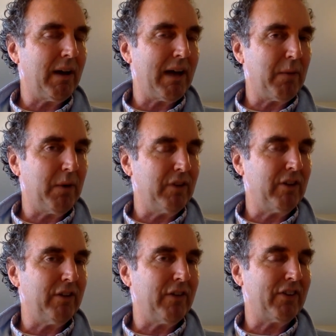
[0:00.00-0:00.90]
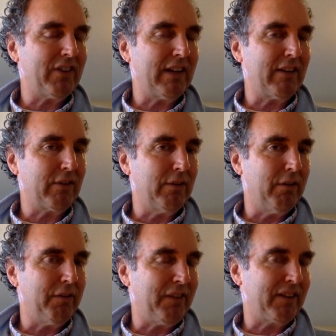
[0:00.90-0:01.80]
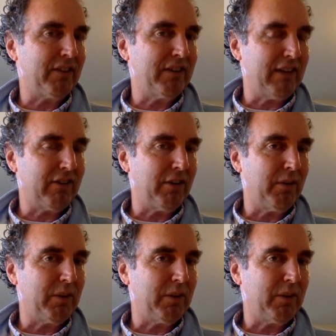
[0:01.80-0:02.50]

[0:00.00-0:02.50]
at World University and School of Physical Digital,